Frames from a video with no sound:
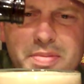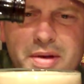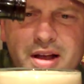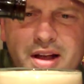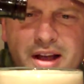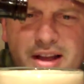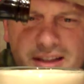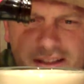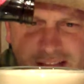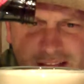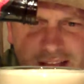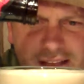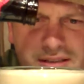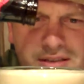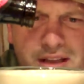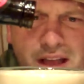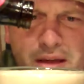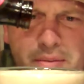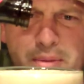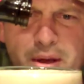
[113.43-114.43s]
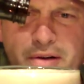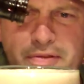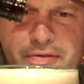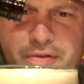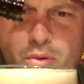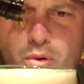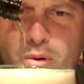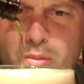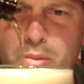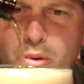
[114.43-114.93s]
It's got about
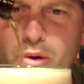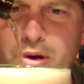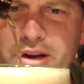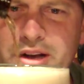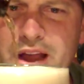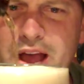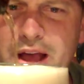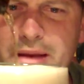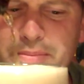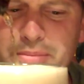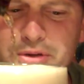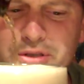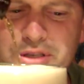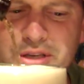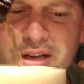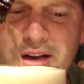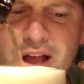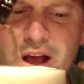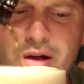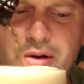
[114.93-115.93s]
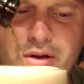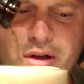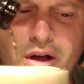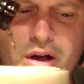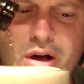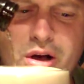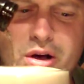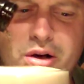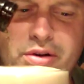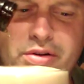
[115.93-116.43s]
4.9%
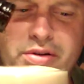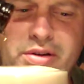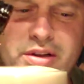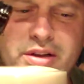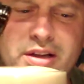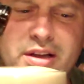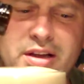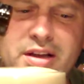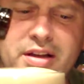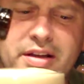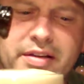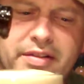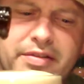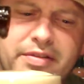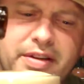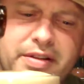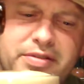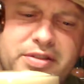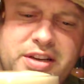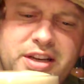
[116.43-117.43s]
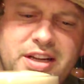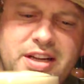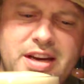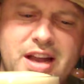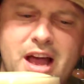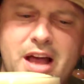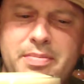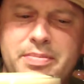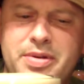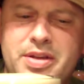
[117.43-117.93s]
alcohol, 15
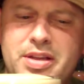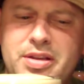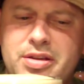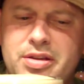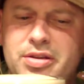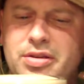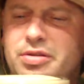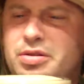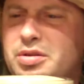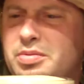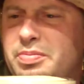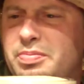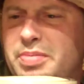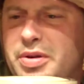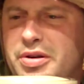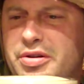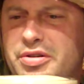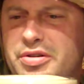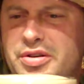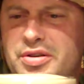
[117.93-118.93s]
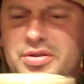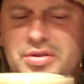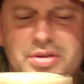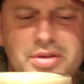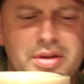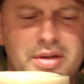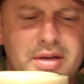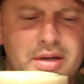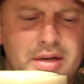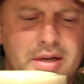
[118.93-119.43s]
IBUs,
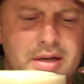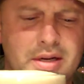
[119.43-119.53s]
bitterness.